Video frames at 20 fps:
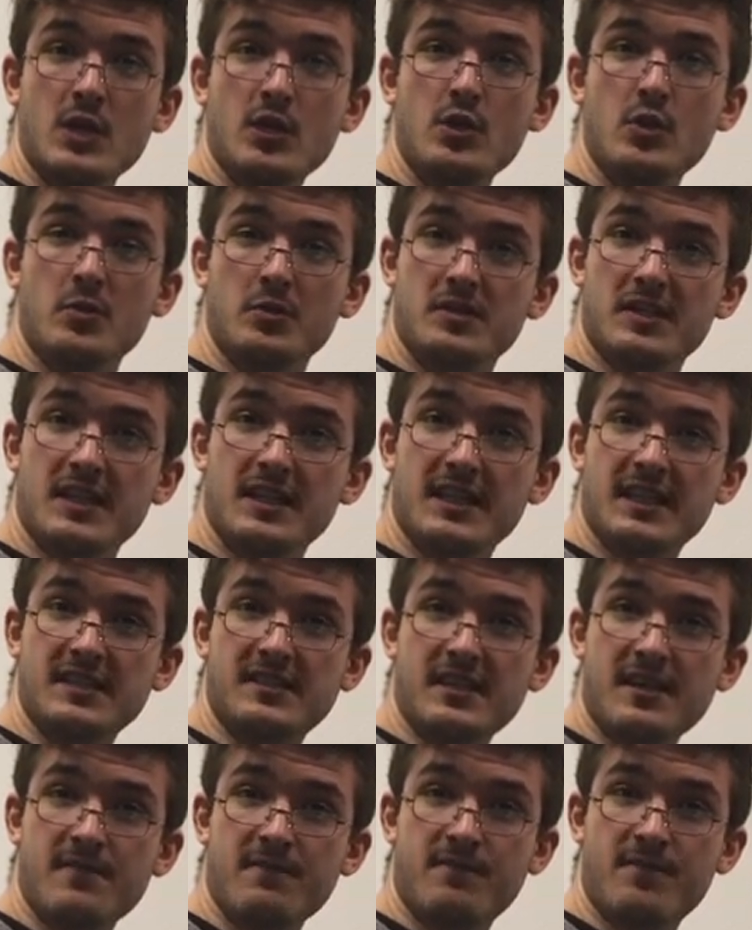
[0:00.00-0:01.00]
Using
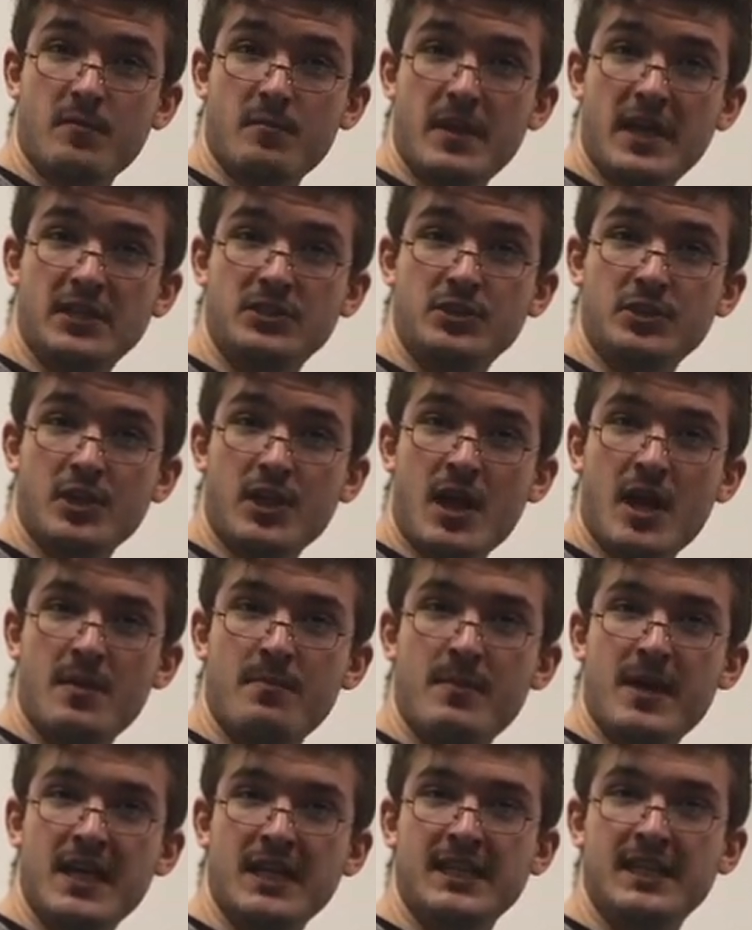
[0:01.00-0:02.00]
this information, I
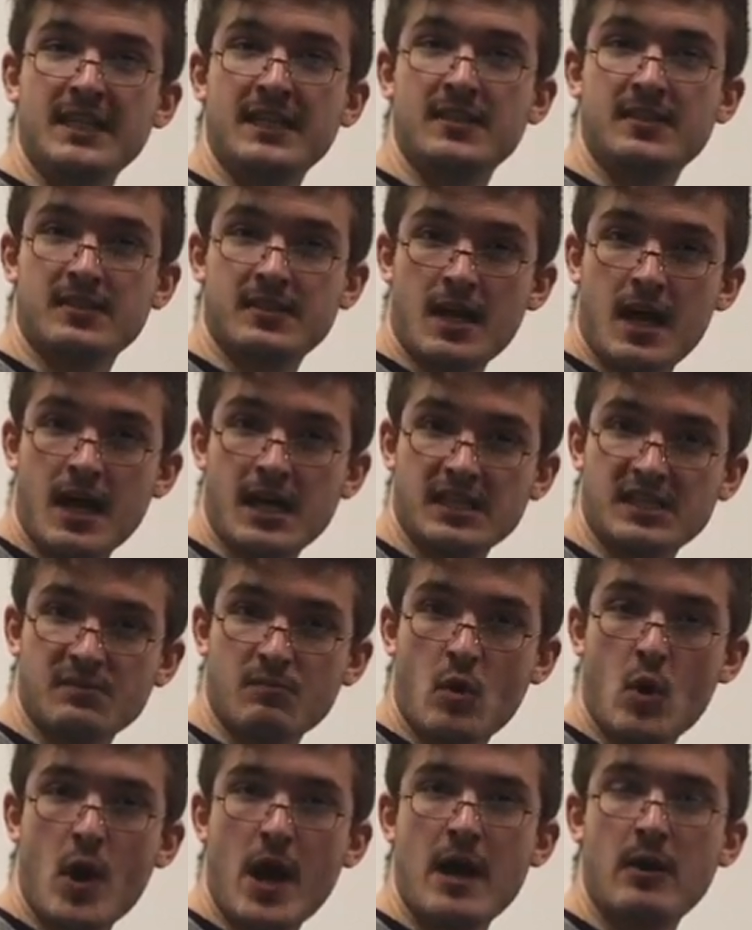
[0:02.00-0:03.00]
made the asides
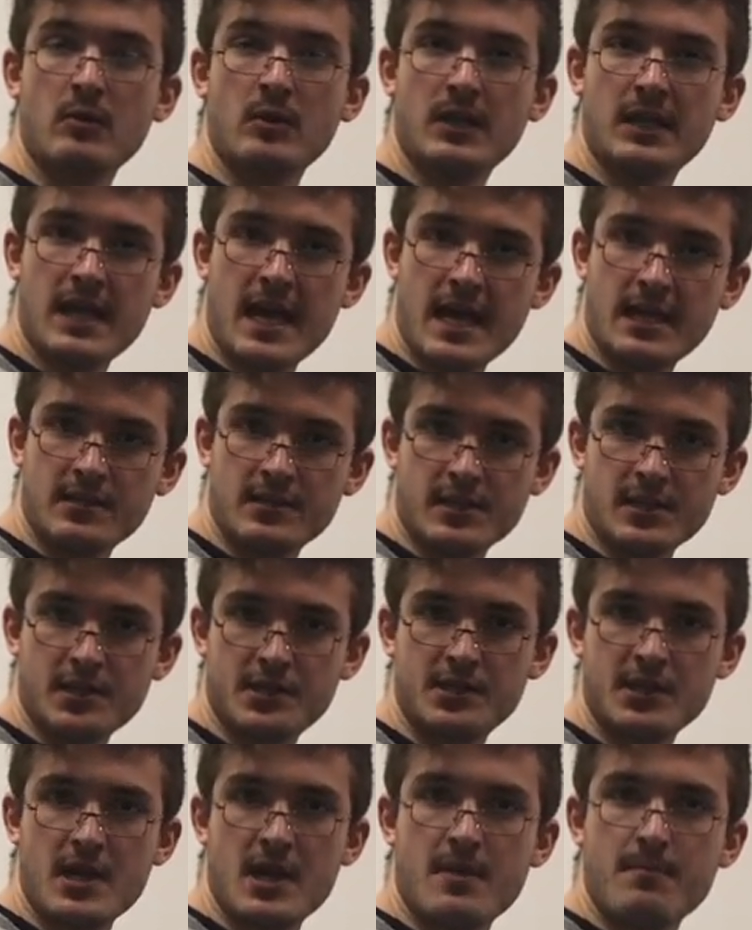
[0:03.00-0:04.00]
more
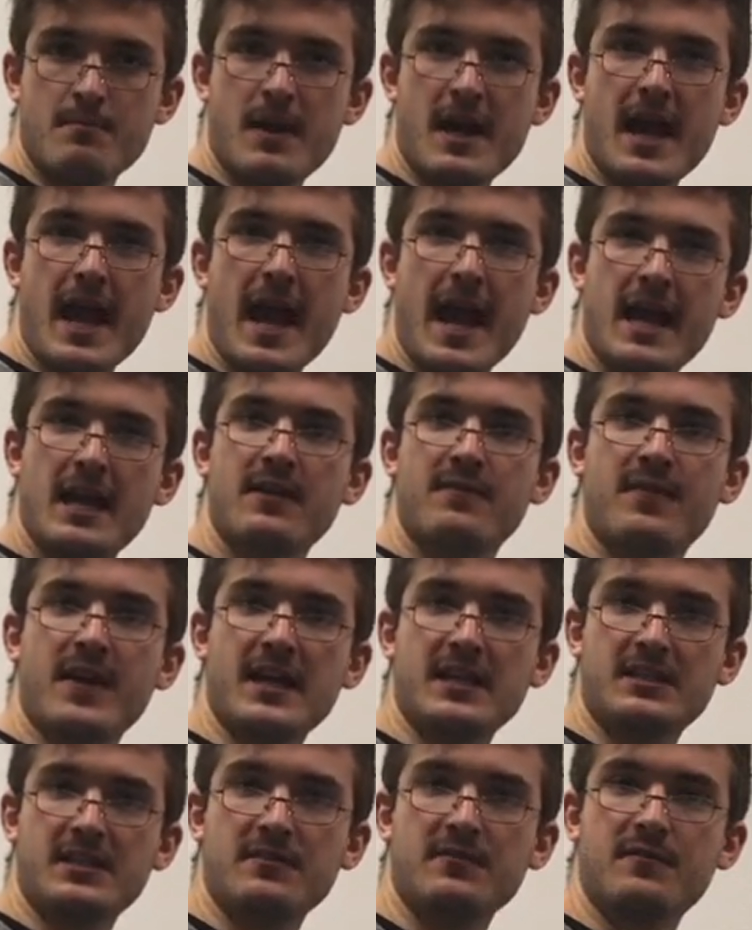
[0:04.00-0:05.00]
outlandish by
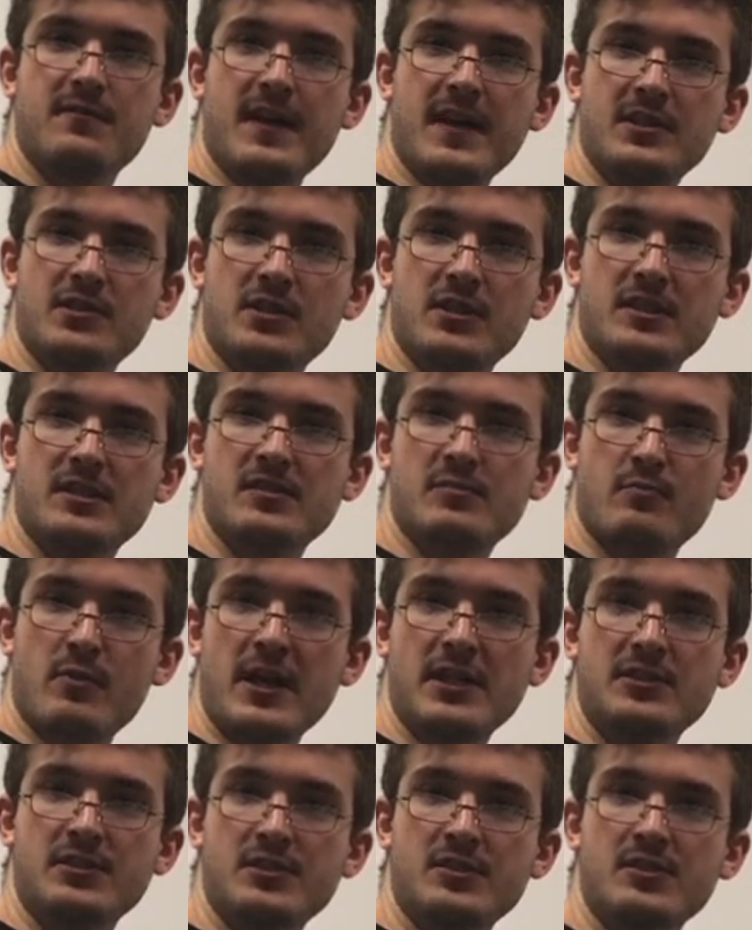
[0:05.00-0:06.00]
elevating facial
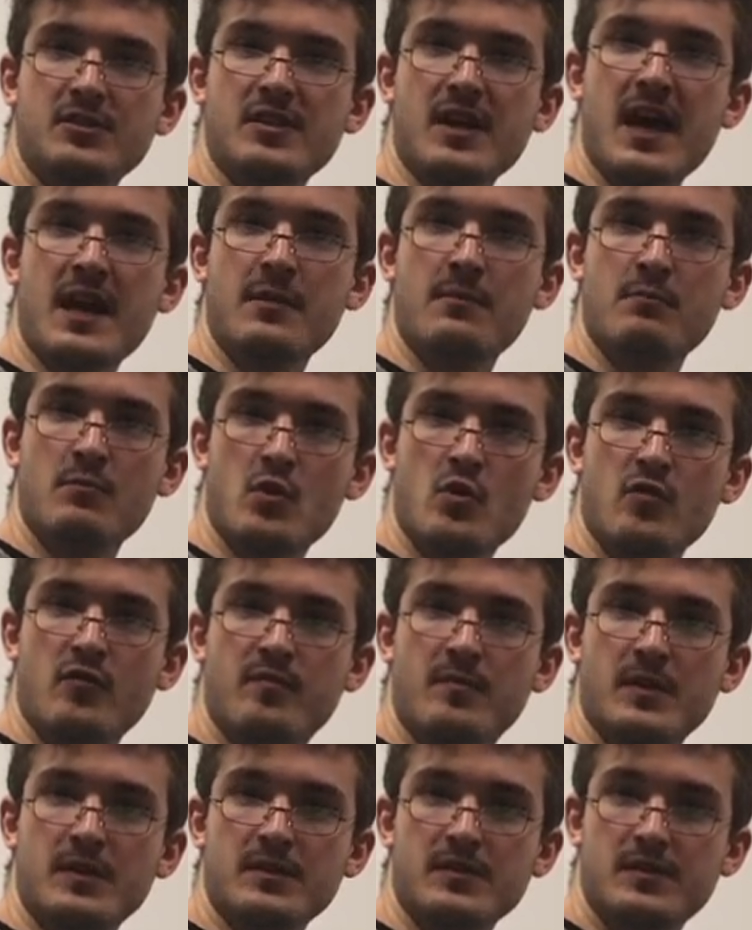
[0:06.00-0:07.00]
expressions and
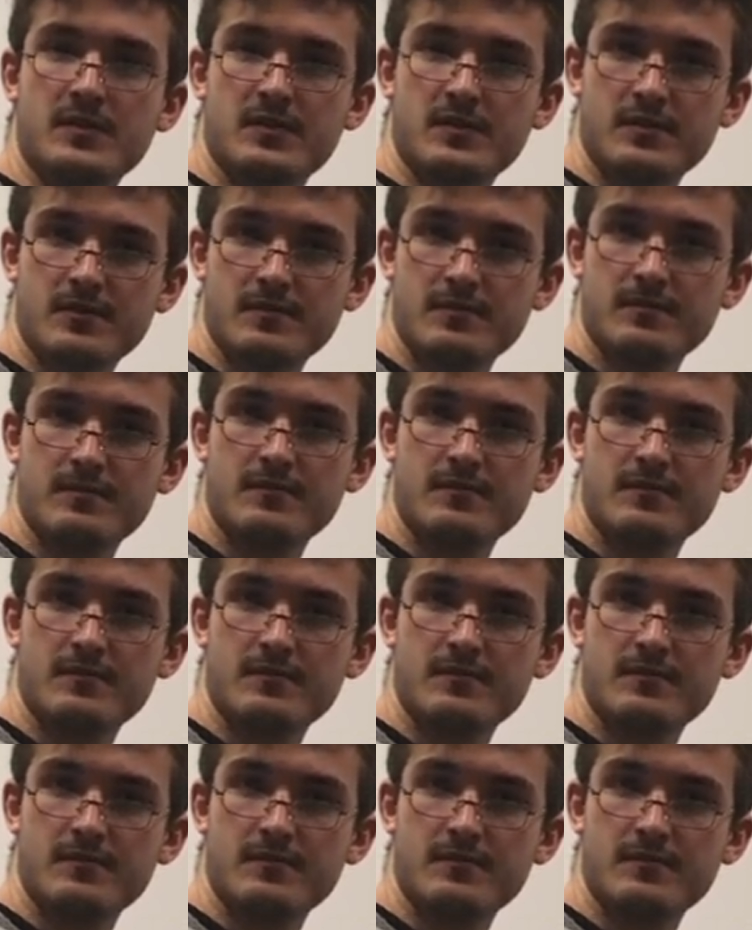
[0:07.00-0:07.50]
movements.